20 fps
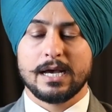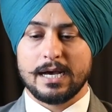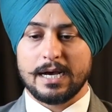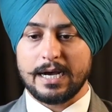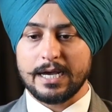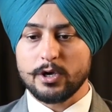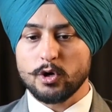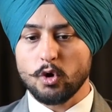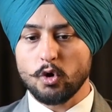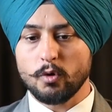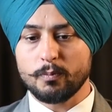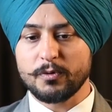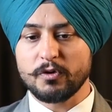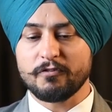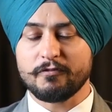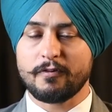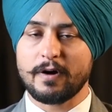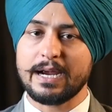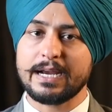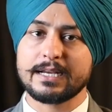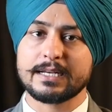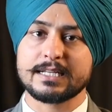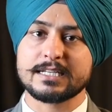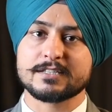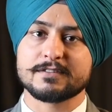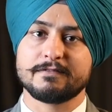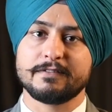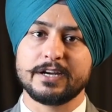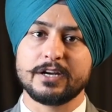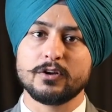I hope you find
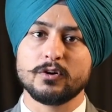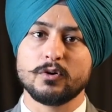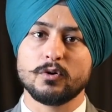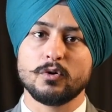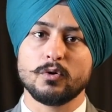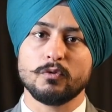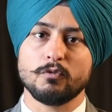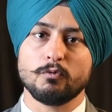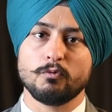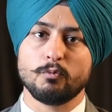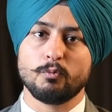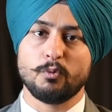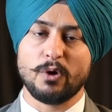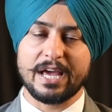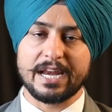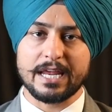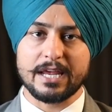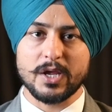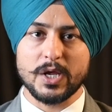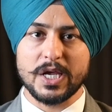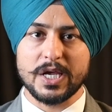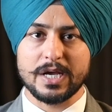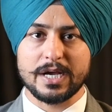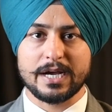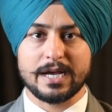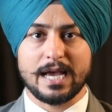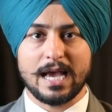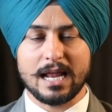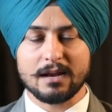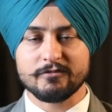this video very
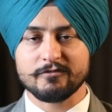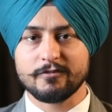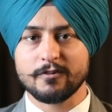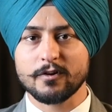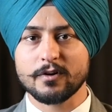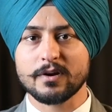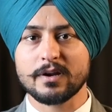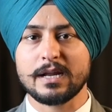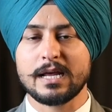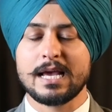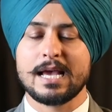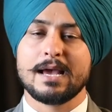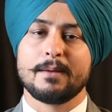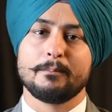helpful.